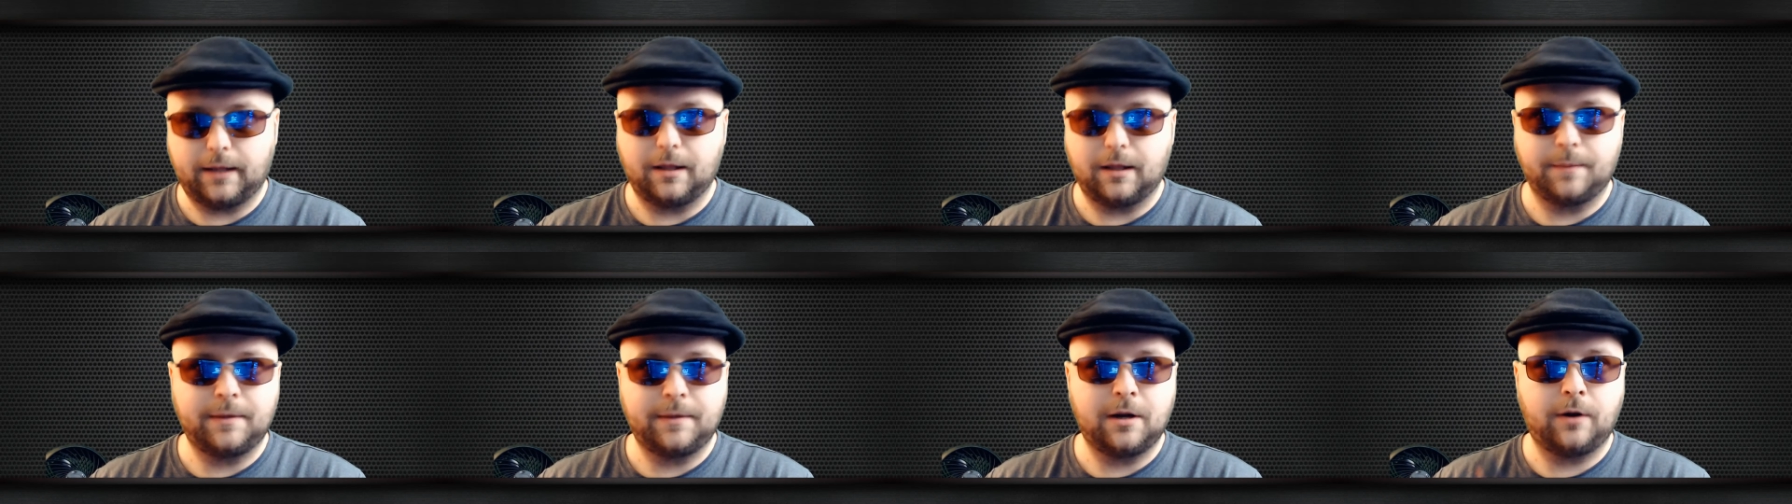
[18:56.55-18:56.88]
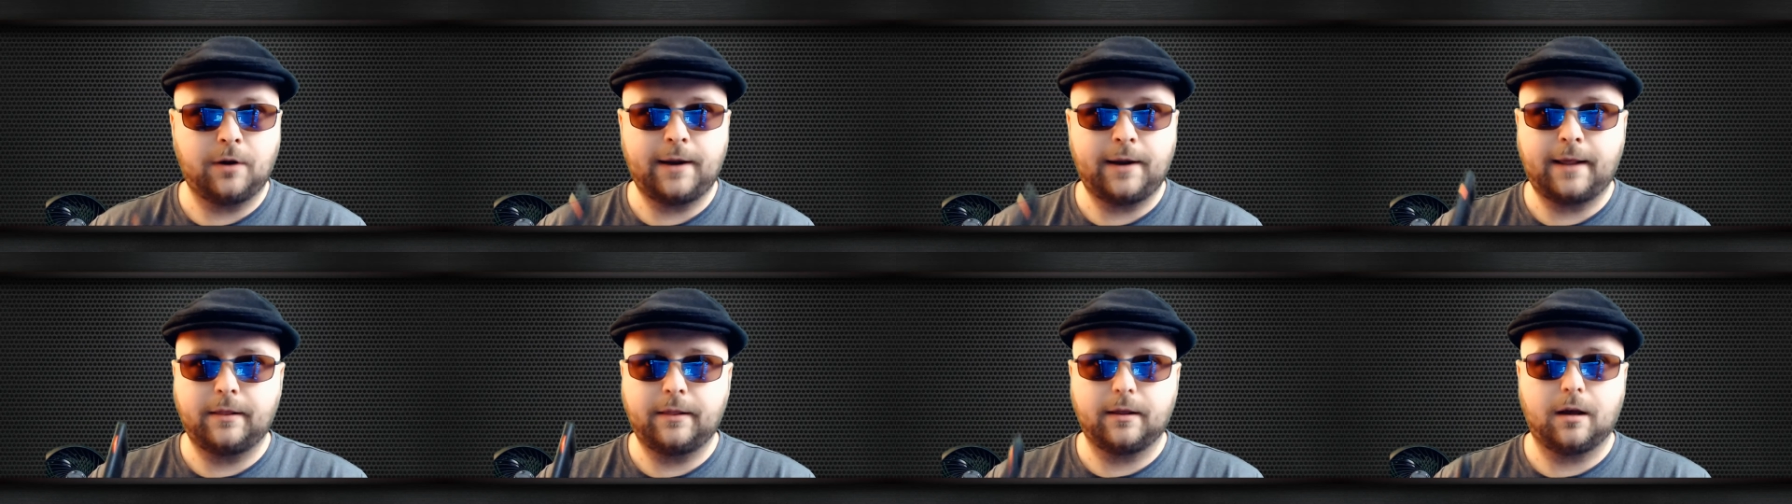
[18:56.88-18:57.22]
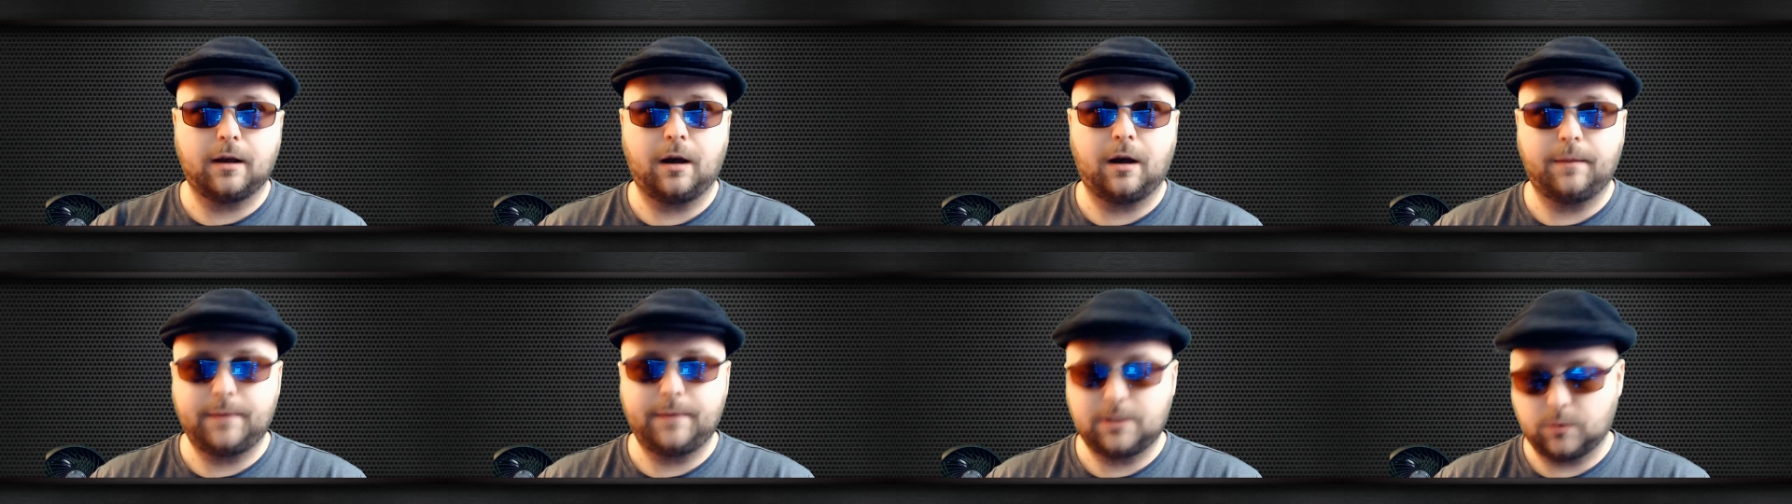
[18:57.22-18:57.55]
let me know down in the
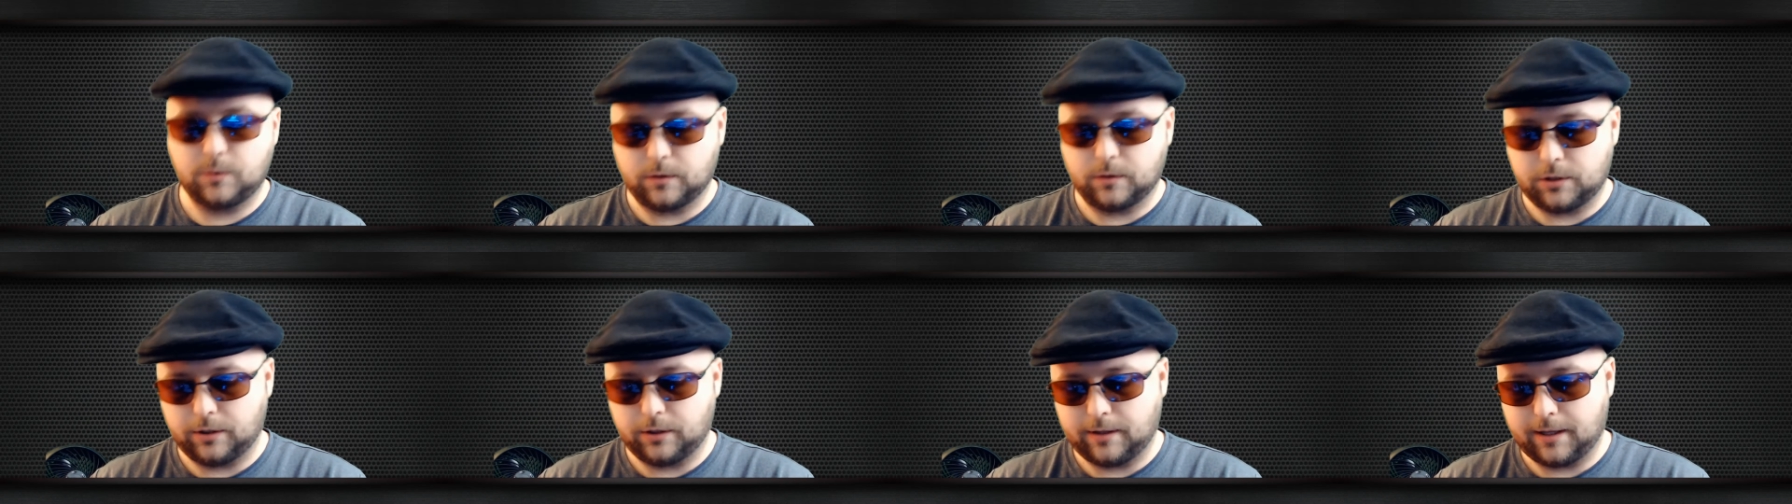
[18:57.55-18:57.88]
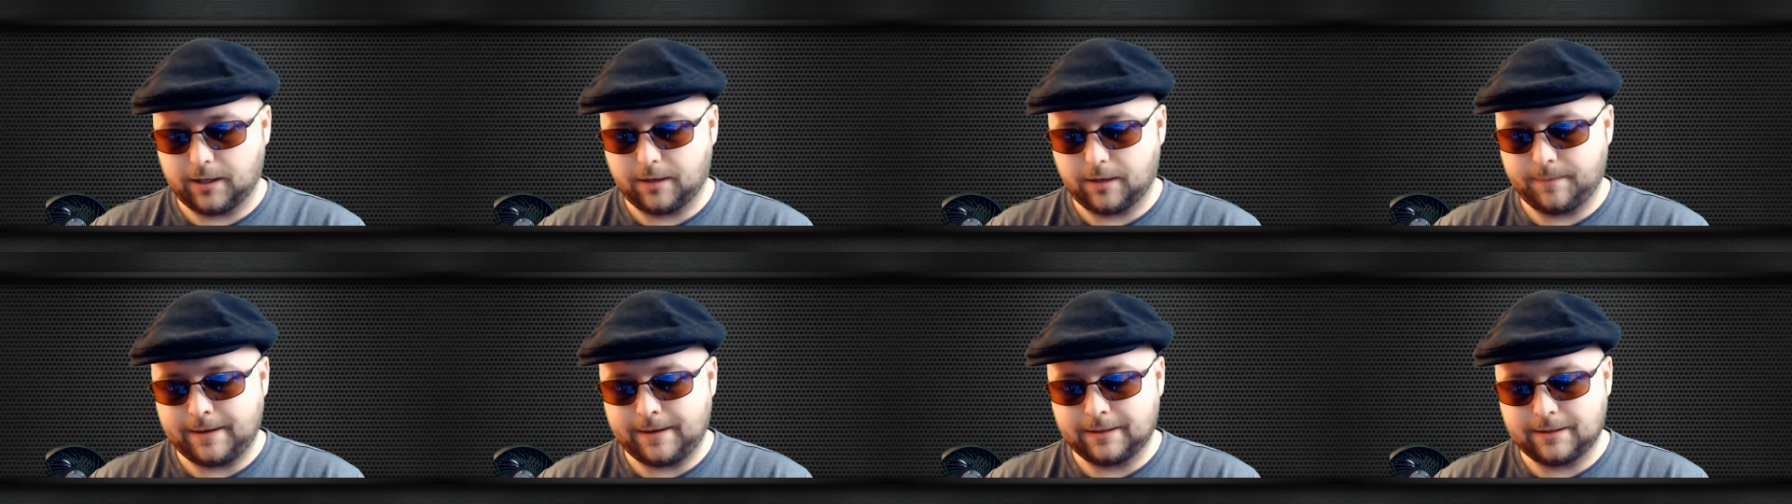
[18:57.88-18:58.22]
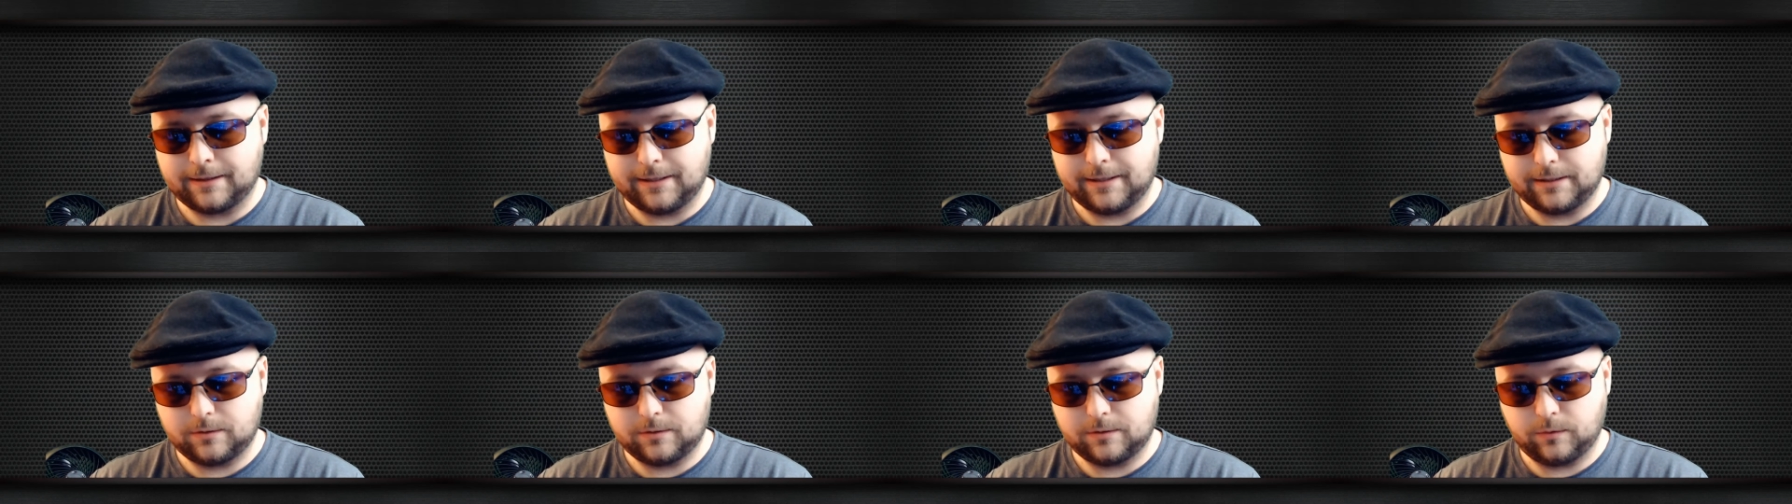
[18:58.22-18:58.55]
comments what you think about
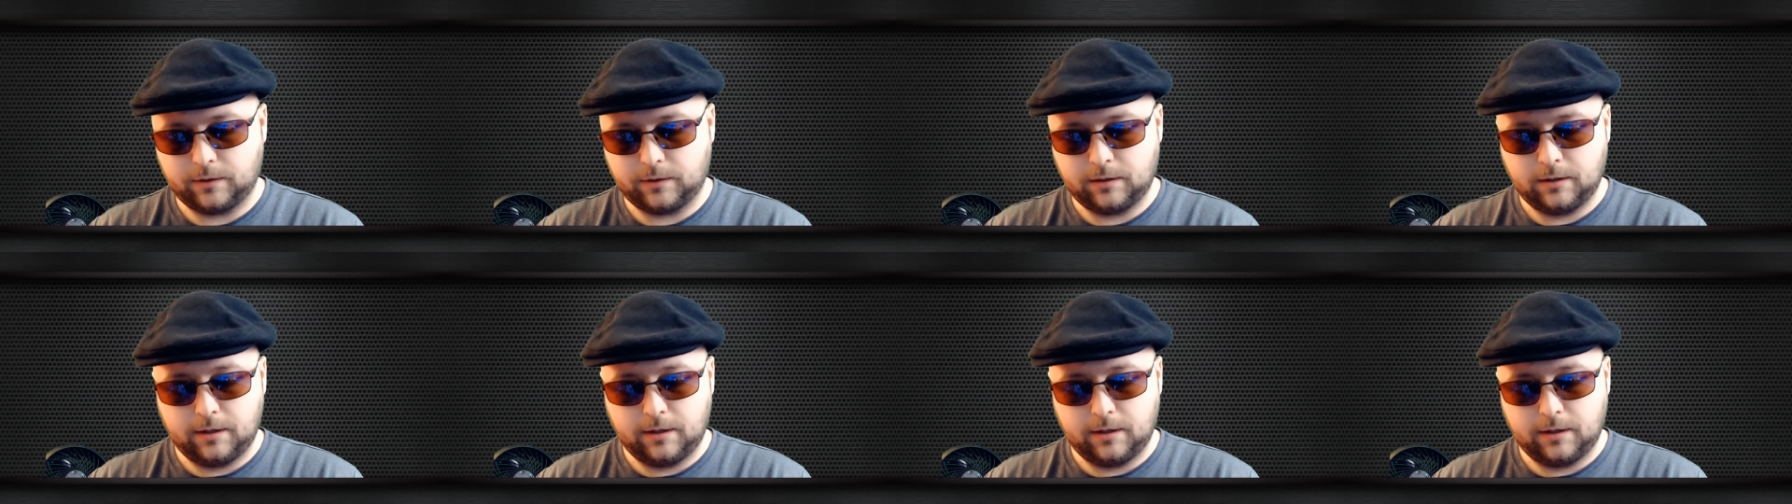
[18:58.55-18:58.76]
this one.